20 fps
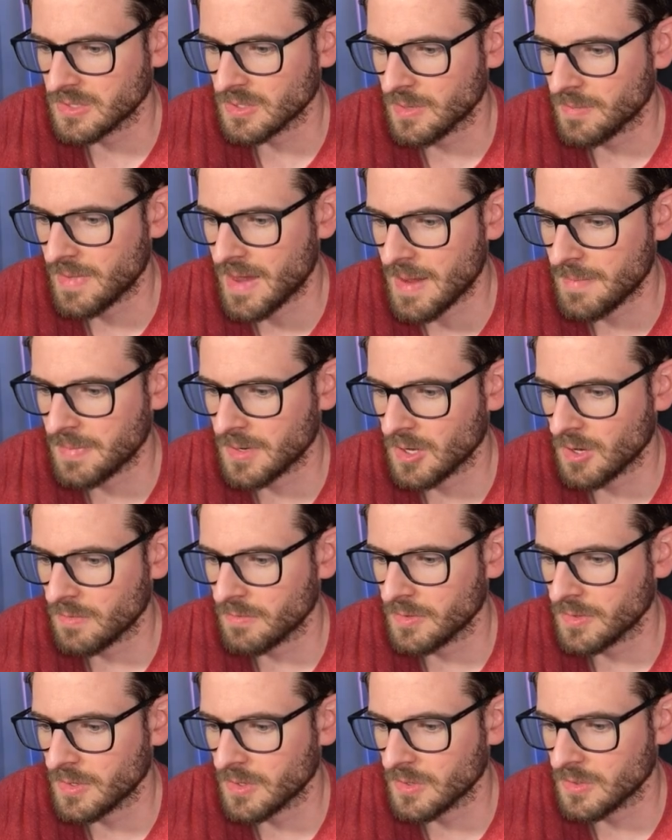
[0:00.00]
So I'm mapping
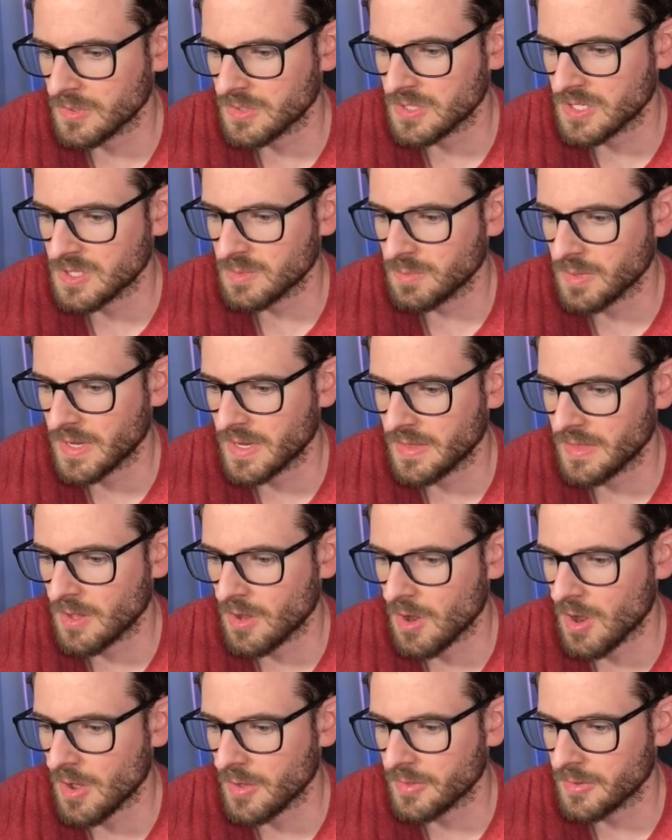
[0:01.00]
over those, displaying the
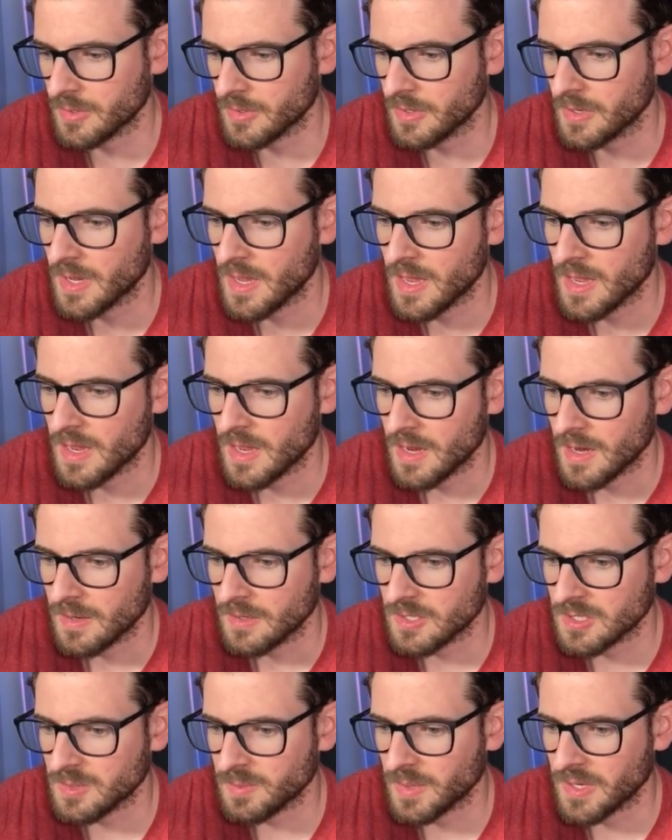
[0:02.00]
author,
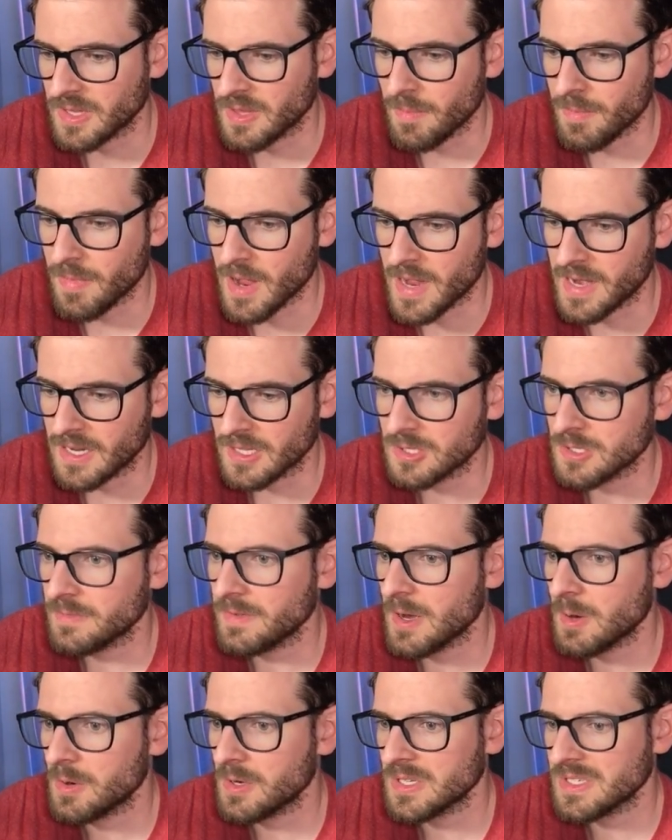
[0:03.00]
displaying the body. So if
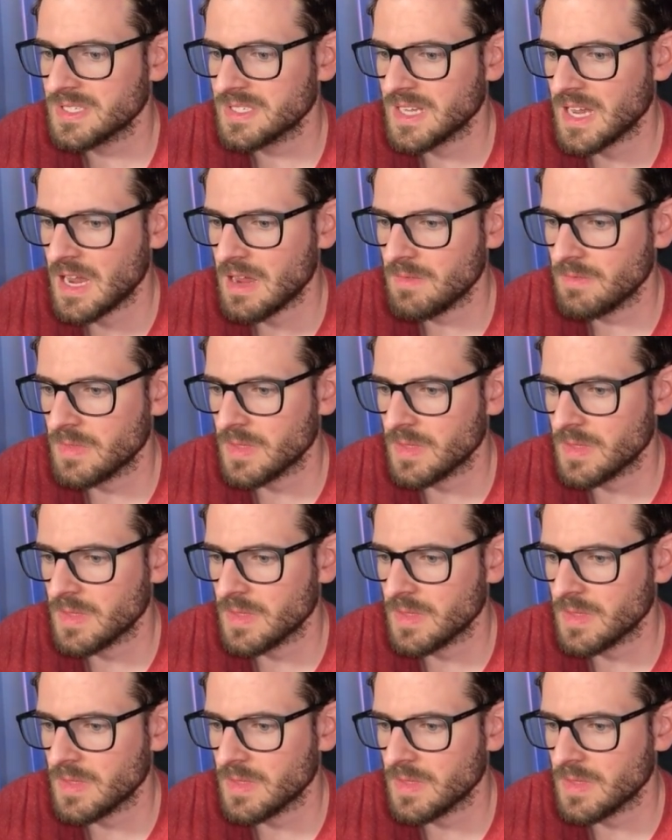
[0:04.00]
I were to save